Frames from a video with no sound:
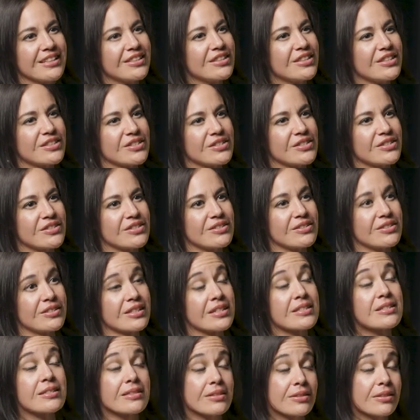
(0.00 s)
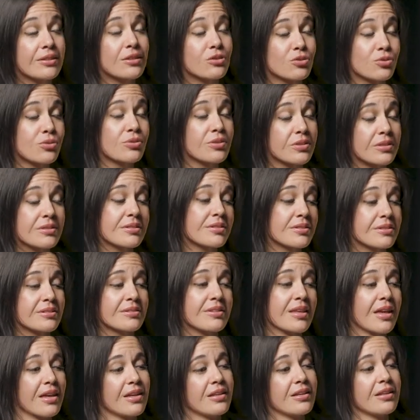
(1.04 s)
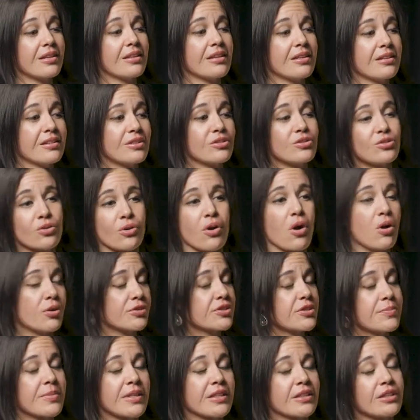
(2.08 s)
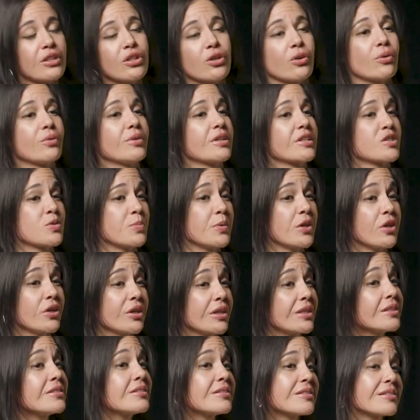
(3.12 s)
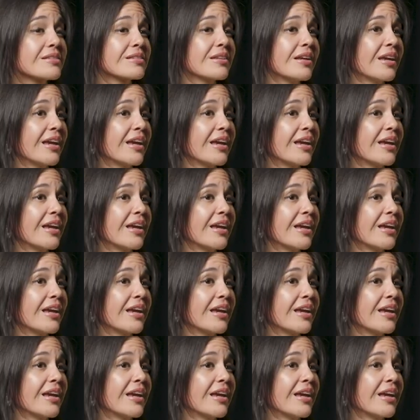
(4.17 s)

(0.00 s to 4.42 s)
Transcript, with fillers: this is, because the truth is that it is your ultimately your own experience.